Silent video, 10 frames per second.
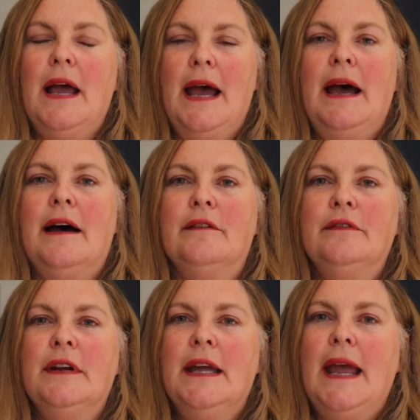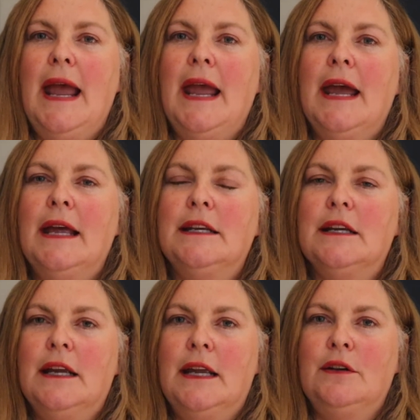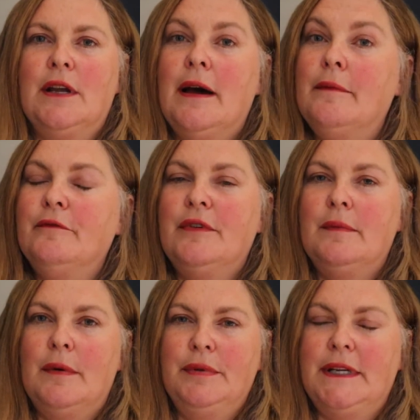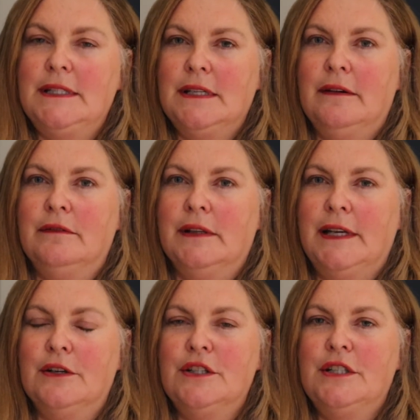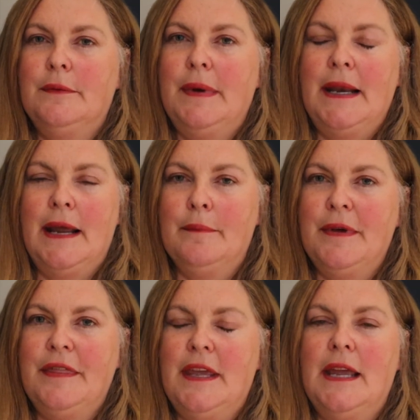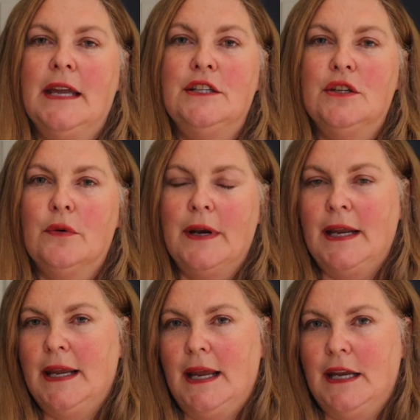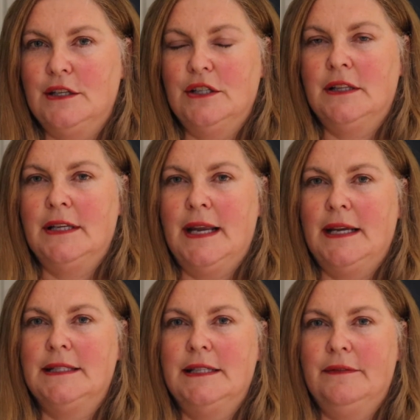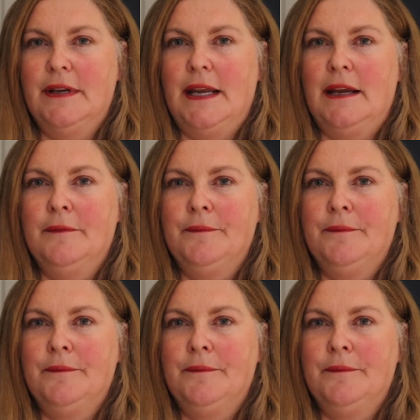have, and come from a place of leadership and empathy, and don't engage in the negativity.